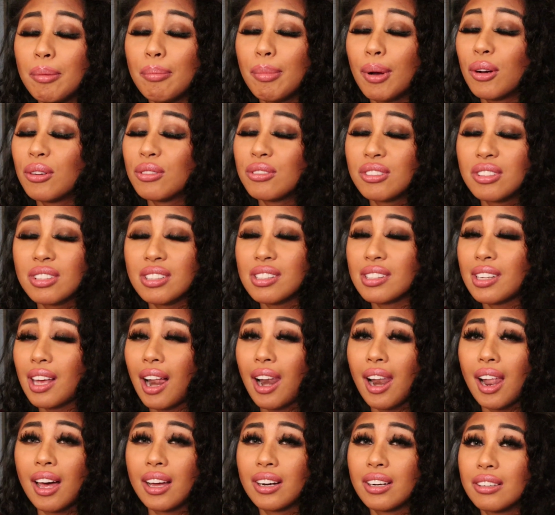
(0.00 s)
about just a
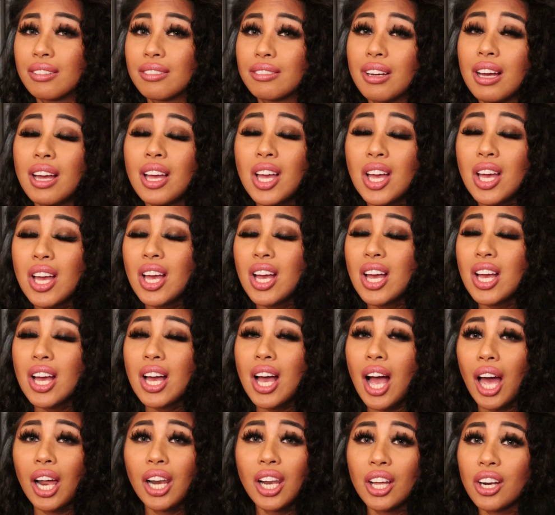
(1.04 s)
lot of
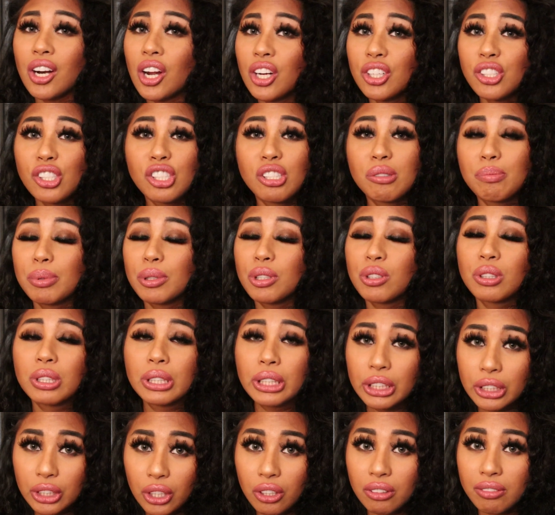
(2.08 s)
entrepreneur
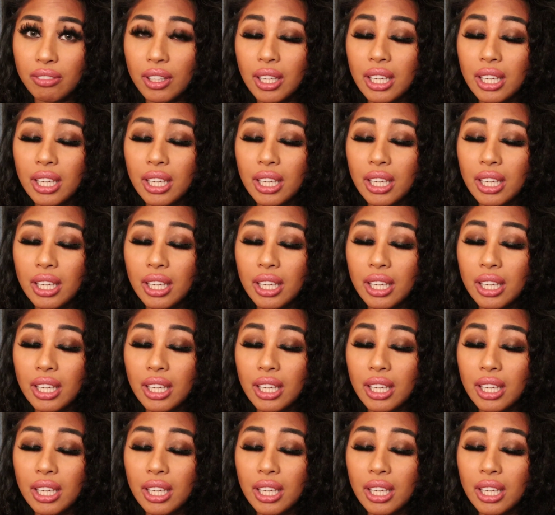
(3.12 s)
stuff,